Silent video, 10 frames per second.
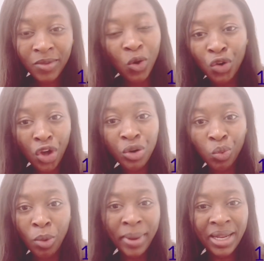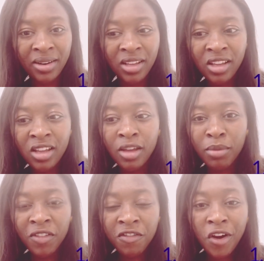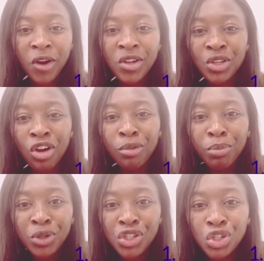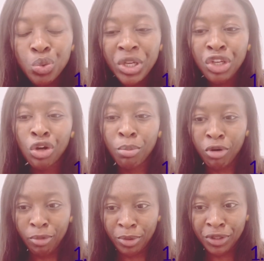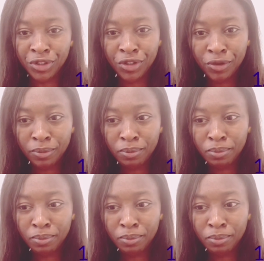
or not a woman. Be focused on pursuing your purpose,